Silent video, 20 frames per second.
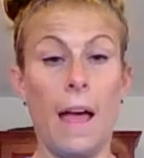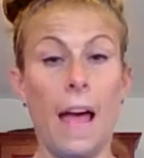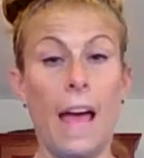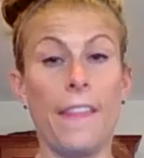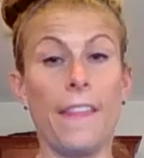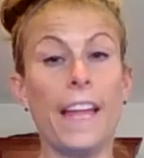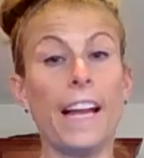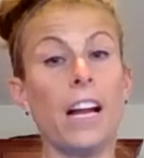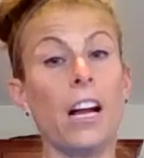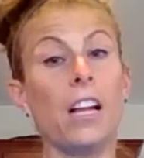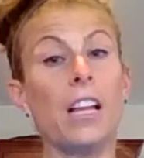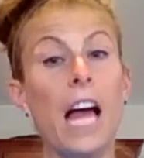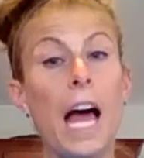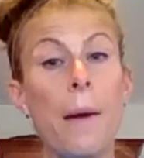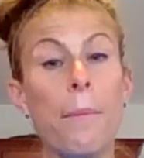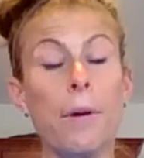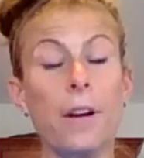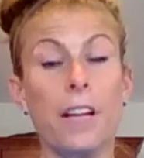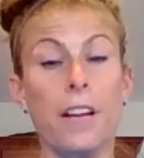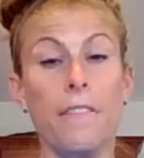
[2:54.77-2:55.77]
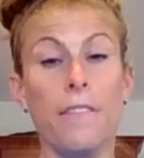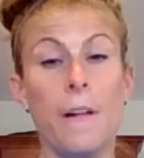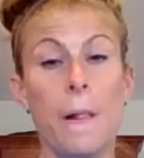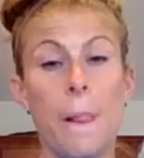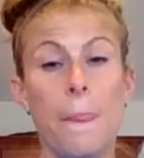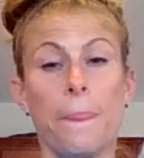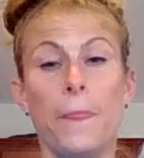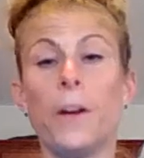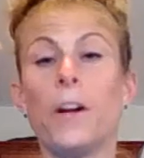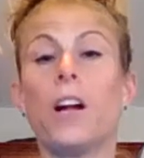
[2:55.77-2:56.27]
And then collaborative,
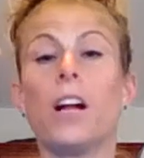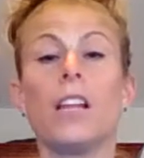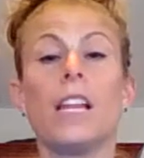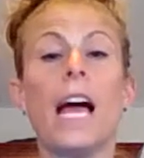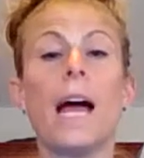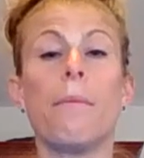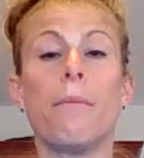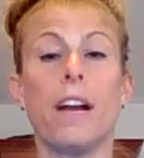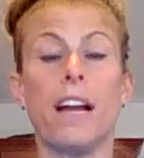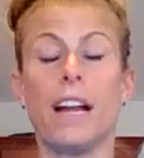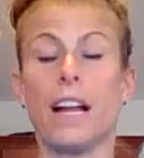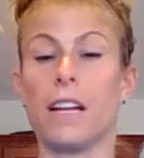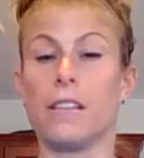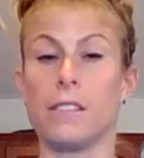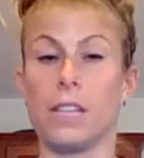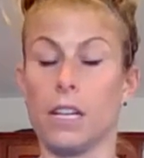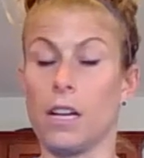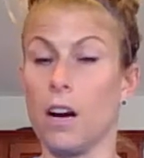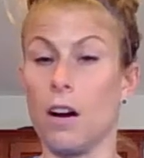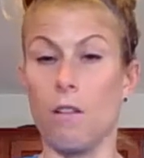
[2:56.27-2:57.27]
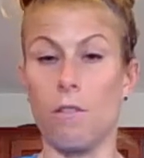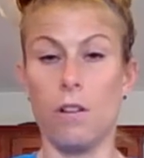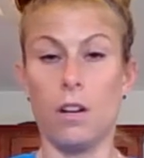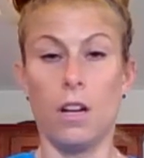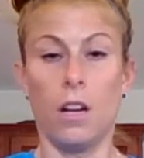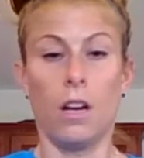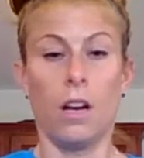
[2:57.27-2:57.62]
they're collaborating as they go.